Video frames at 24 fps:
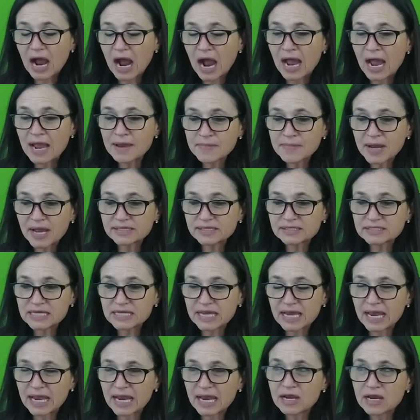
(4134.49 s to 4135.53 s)
I might
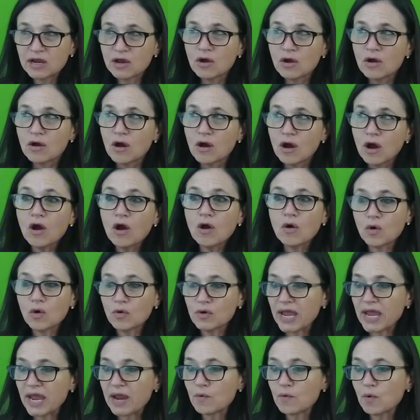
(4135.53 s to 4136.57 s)
say, oh,
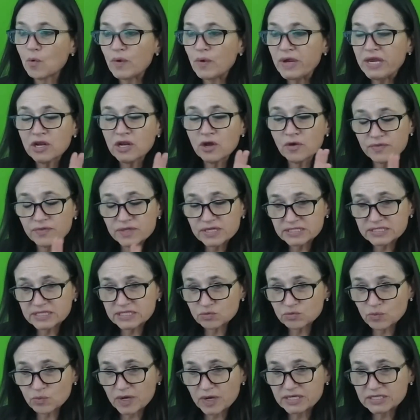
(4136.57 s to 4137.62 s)
okay, well, we know this
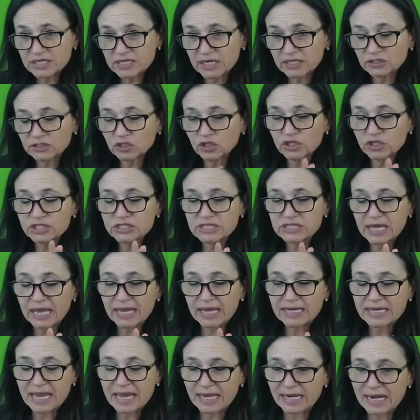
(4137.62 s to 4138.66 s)
is what done looks
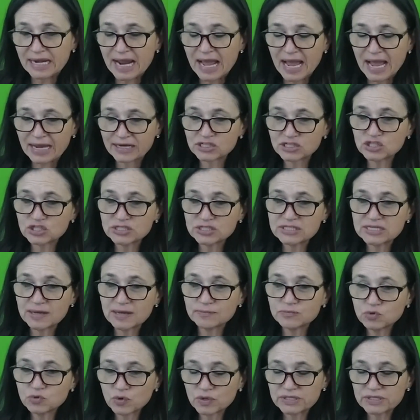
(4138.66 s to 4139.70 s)
like. And an action
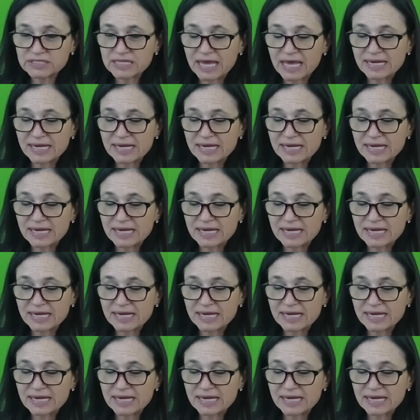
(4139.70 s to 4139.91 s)
step towards